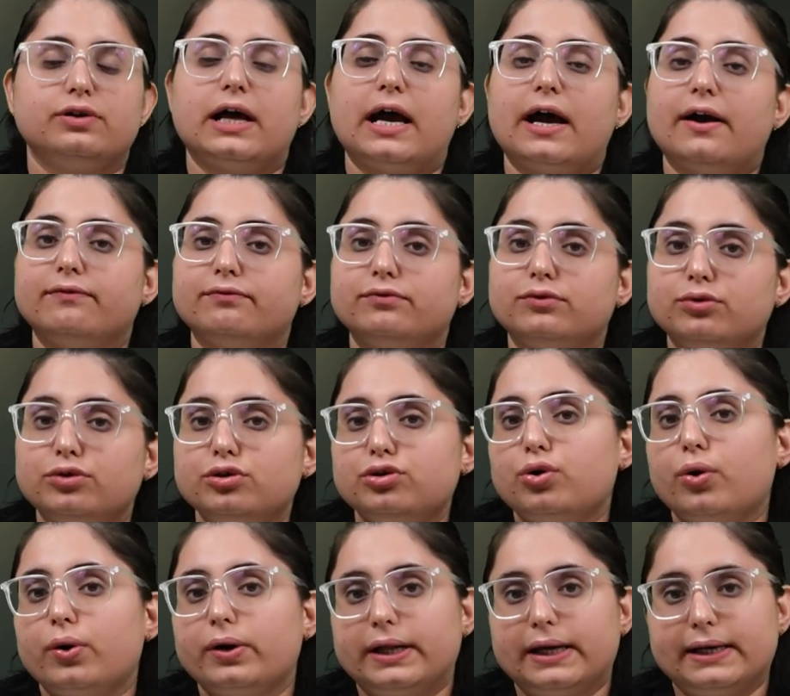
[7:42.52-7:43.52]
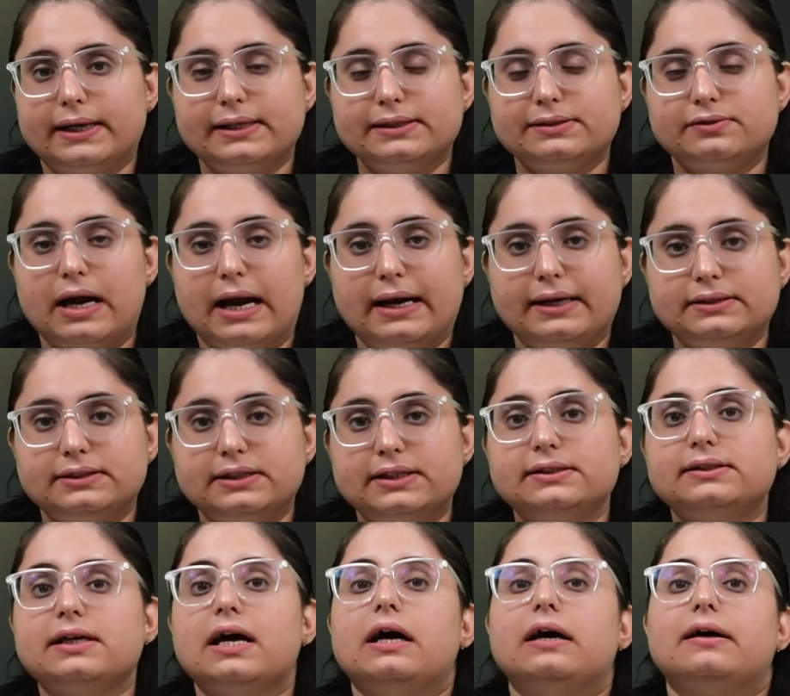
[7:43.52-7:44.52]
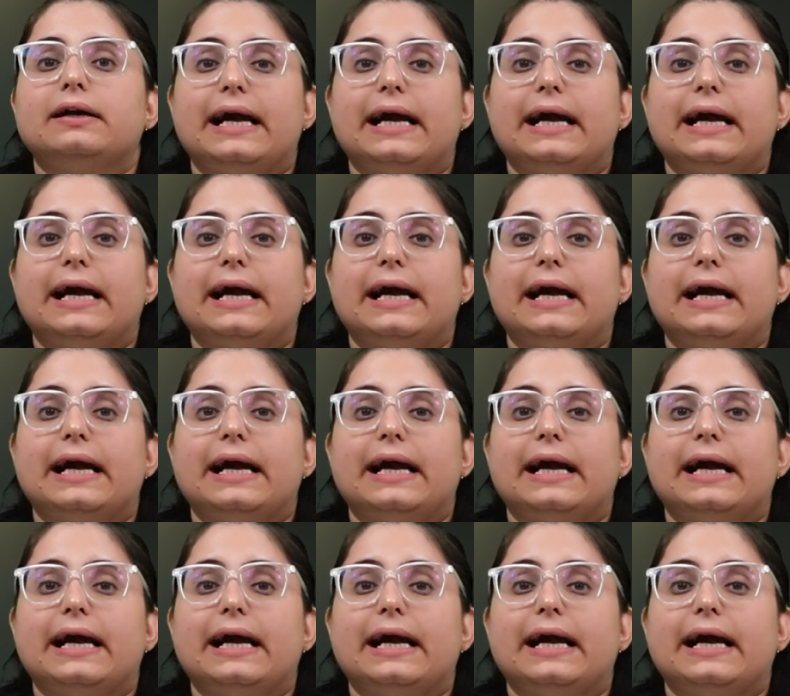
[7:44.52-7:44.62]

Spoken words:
should have good note-taking strategies.